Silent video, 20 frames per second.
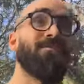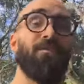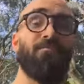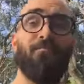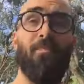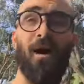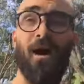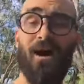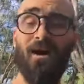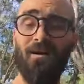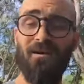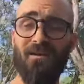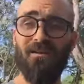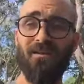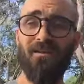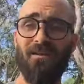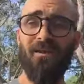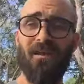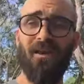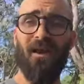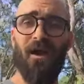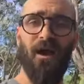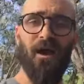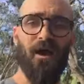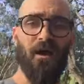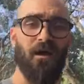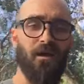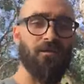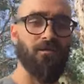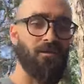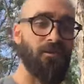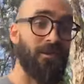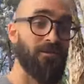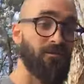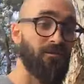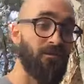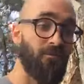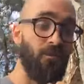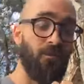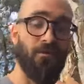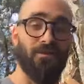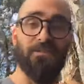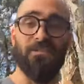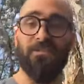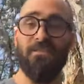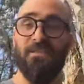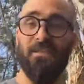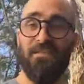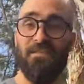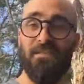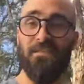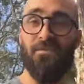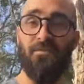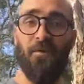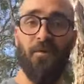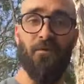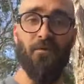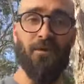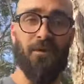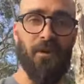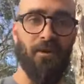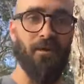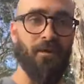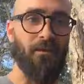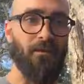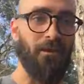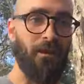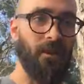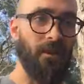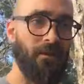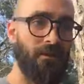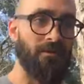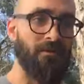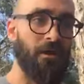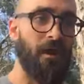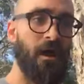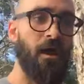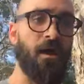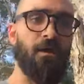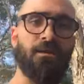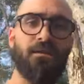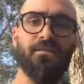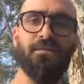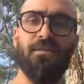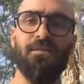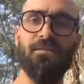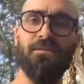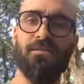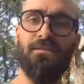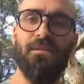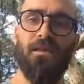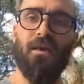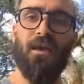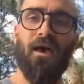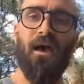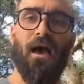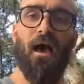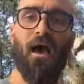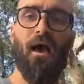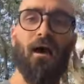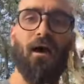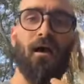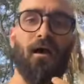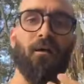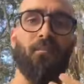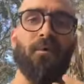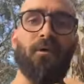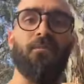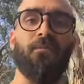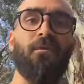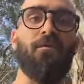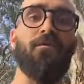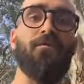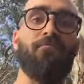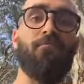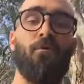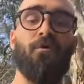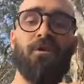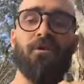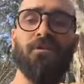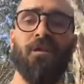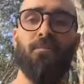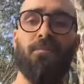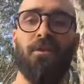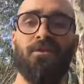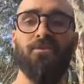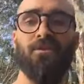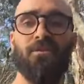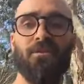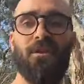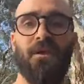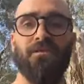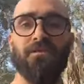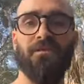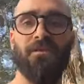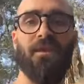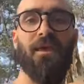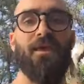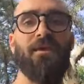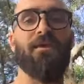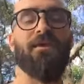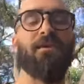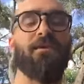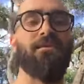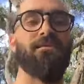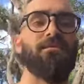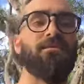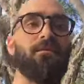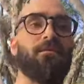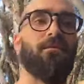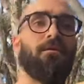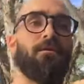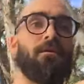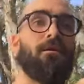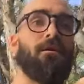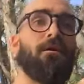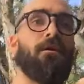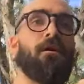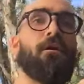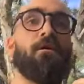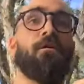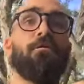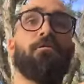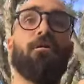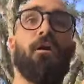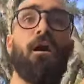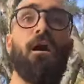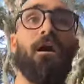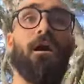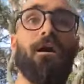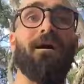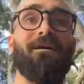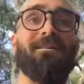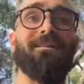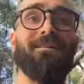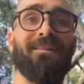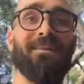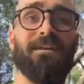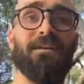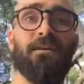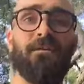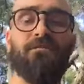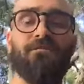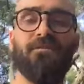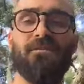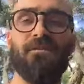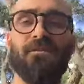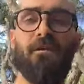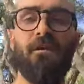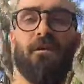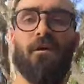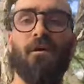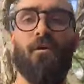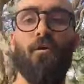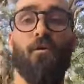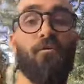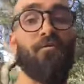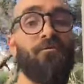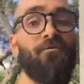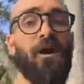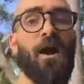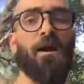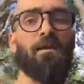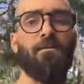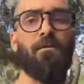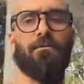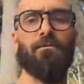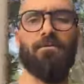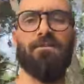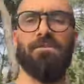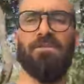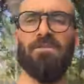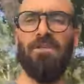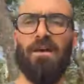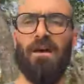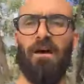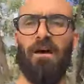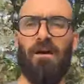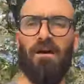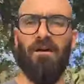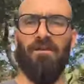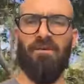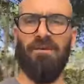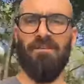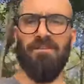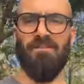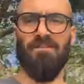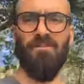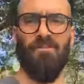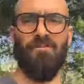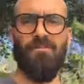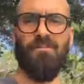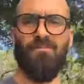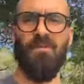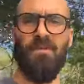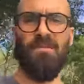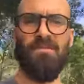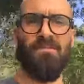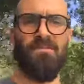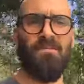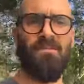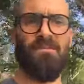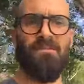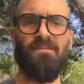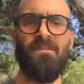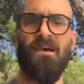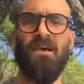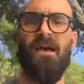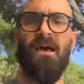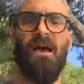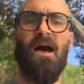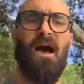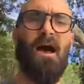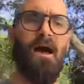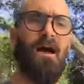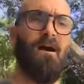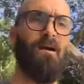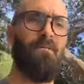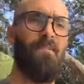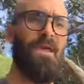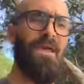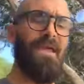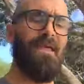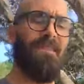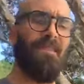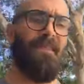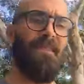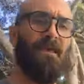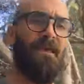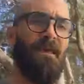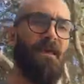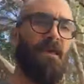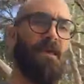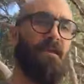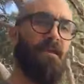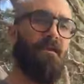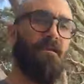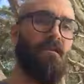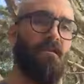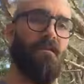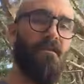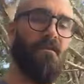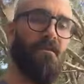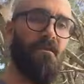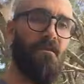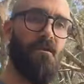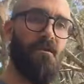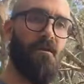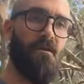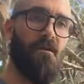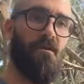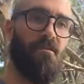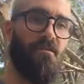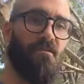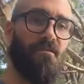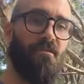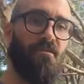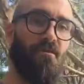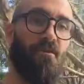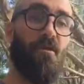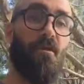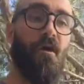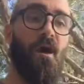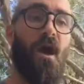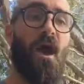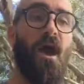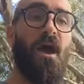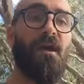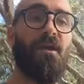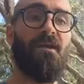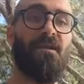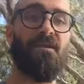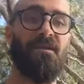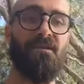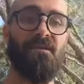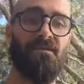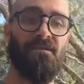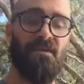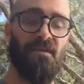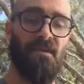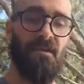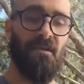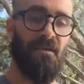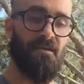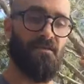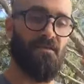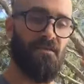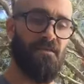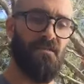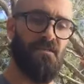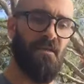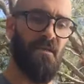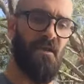bark, so that's where its spirit and its heart exists. The throat, as I mentioned yesterday, is the leaves or phyllodes in certain species, and then the third eye is its